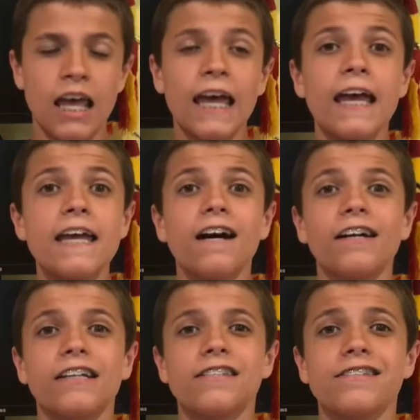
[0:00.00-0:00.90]
Hey
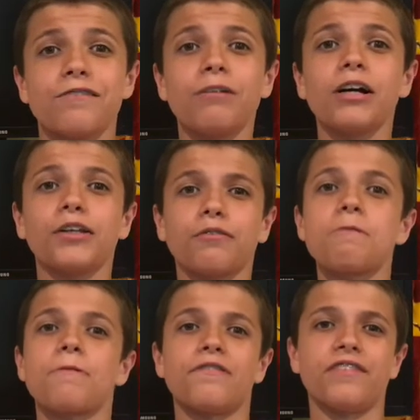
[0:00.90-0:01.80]
audience, welcome to
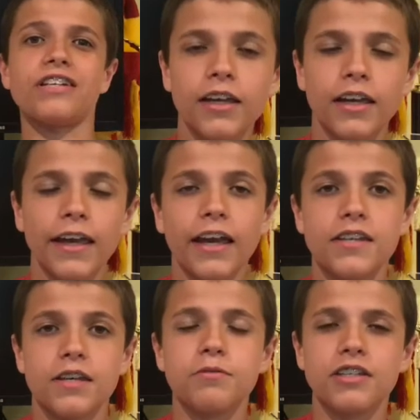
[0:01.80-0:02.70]
Creeper Invasion. Hey
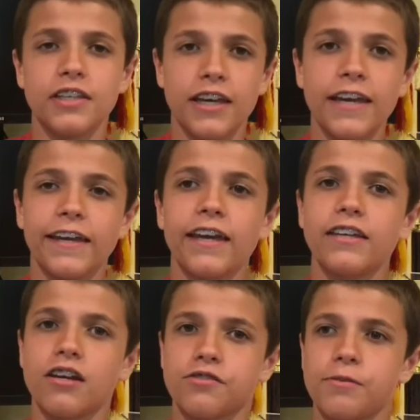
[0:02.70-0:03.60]
guys, I'm JT, aka
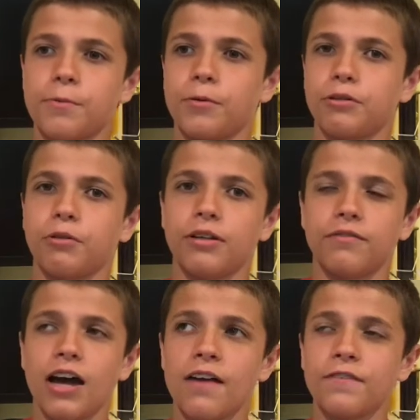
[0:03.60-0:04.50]

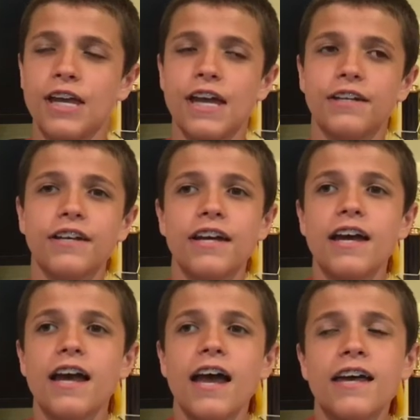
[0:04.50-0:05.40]
Creeper125, and
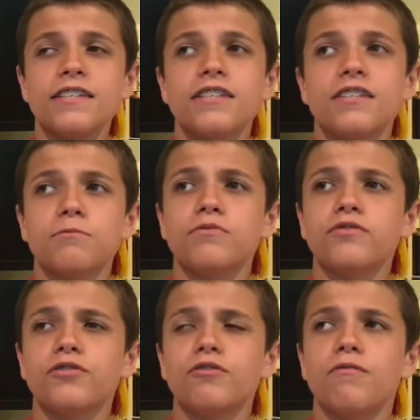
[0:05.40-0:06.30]
as some of
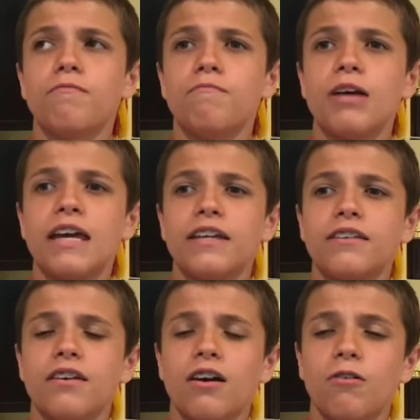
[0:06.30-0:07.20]
you may
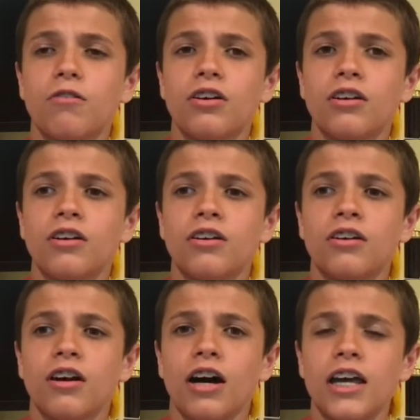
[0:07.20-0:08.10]
know,
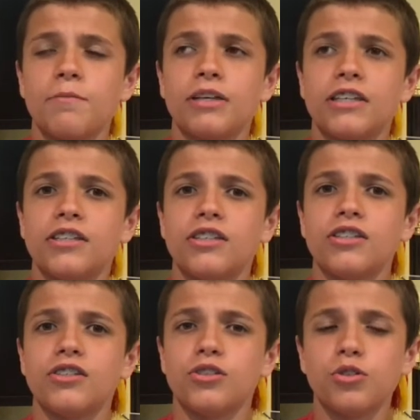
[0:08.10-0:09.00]
I am a
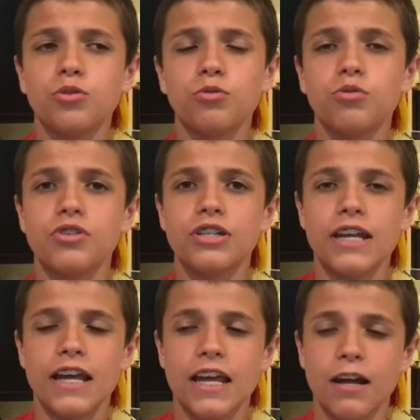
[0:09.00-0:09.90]
huge
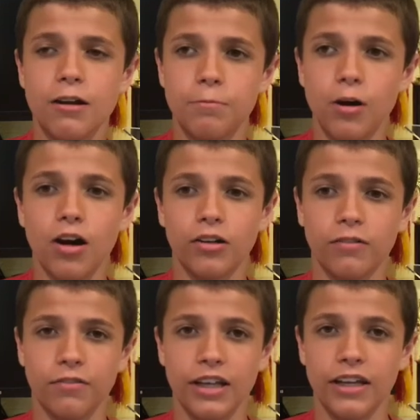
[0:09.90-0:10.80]
Harry Potter
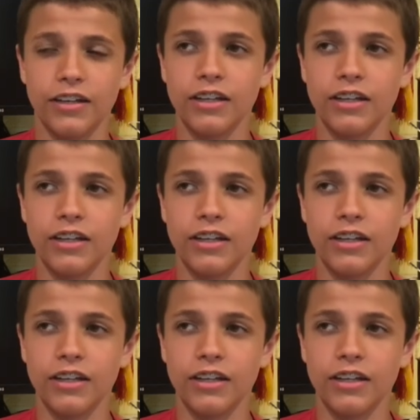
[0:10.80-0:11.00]
fan.